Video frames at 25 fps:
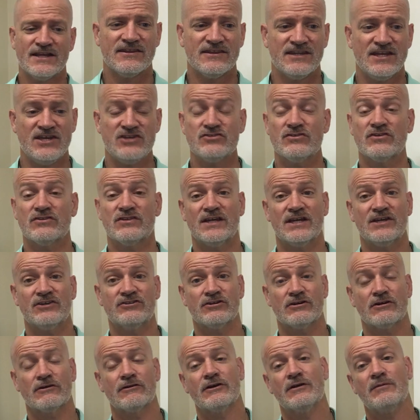These are things
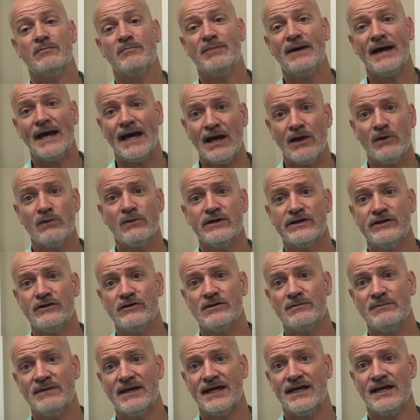that are going to empower you
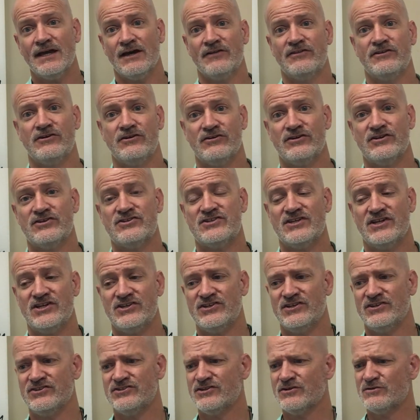to make healthier
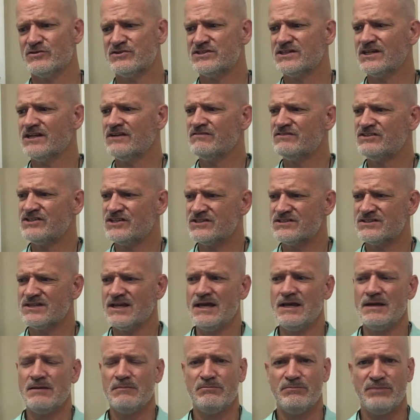decisions. You know, instead of just
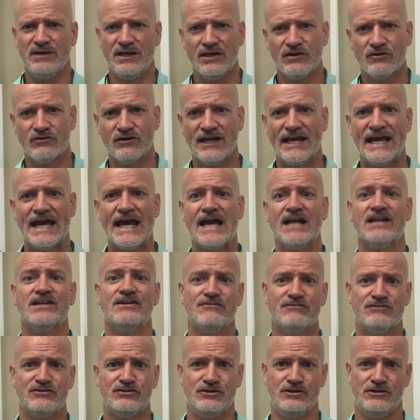being
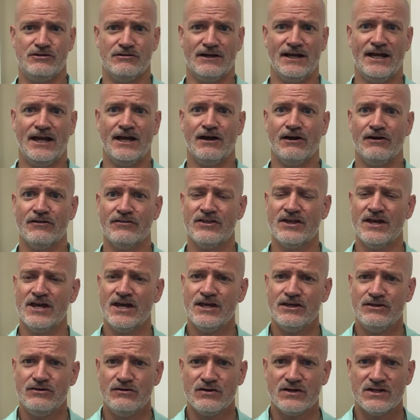reactive to your health,
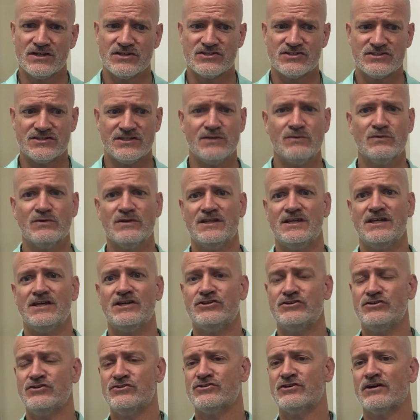you can see where the
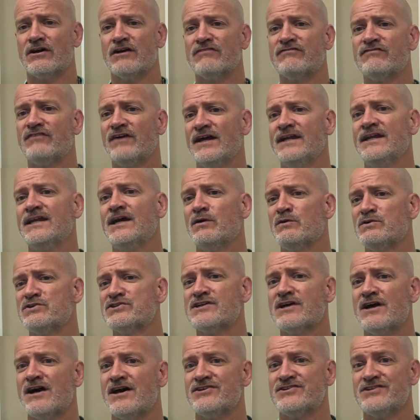issues are, find out what's
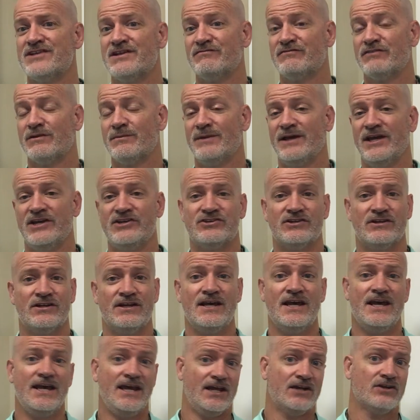causing inflammation,
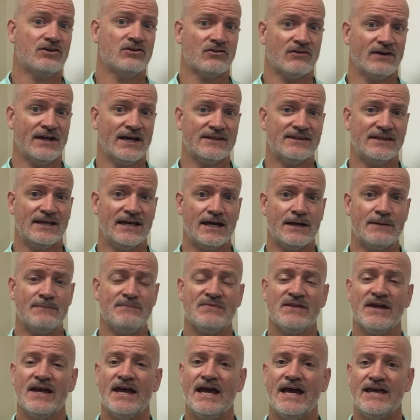and correct that.
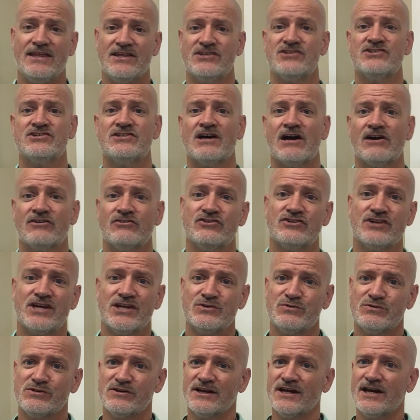Hey, this is Dr.
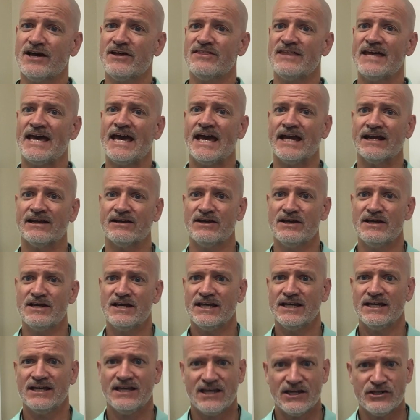Jason with your health hack
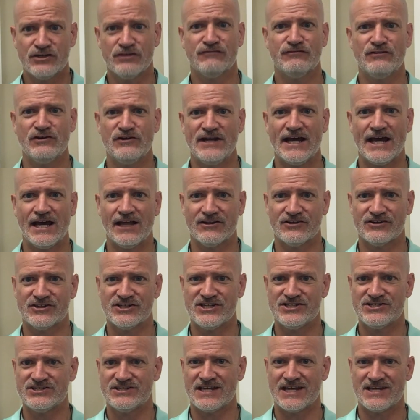get your food
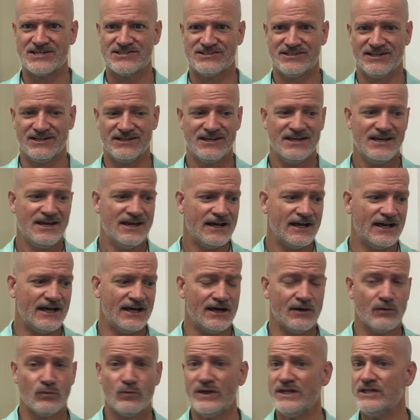allergies tested.
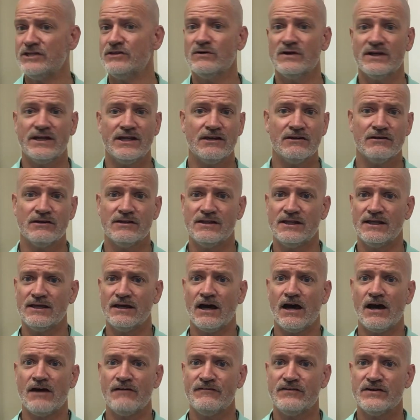Uh, we do it here in the
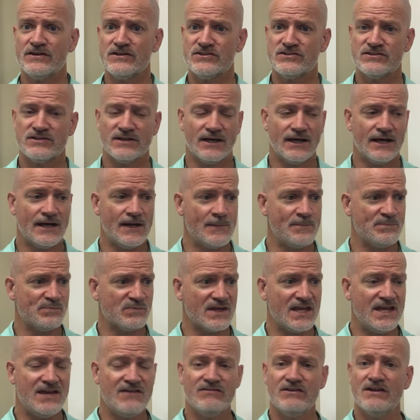office. Um,
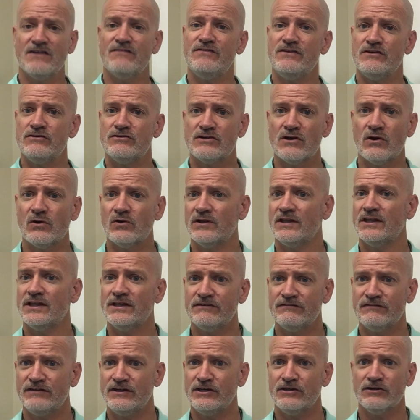even if you don't
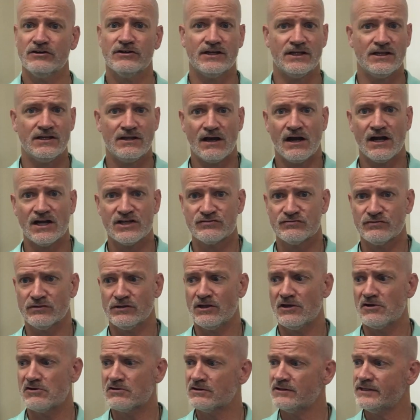live here in Knoxville
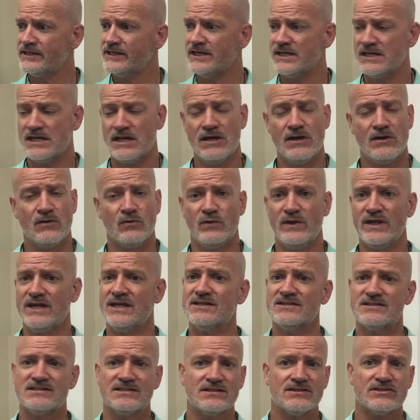locally, we
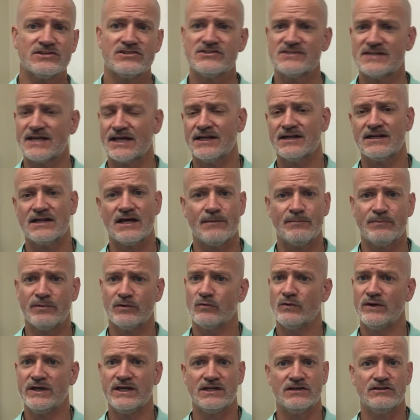can still set it up and
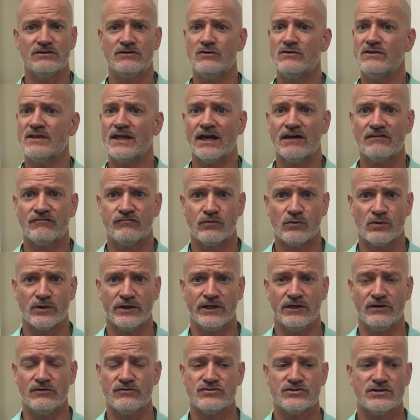we can do that for
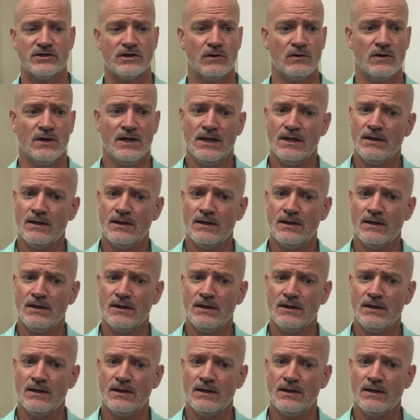you. So,